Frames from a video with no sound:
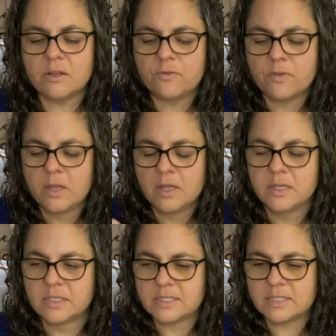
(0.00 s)
of
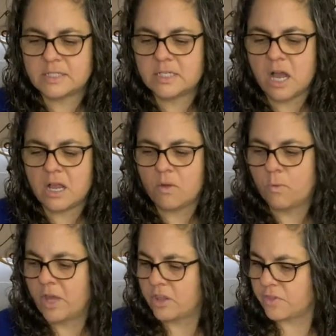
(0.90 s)
stuck
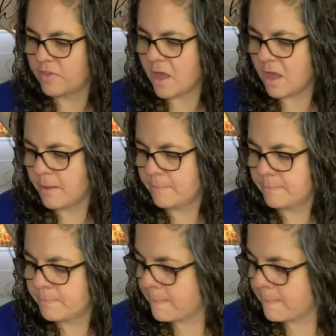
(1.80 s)
with, I'm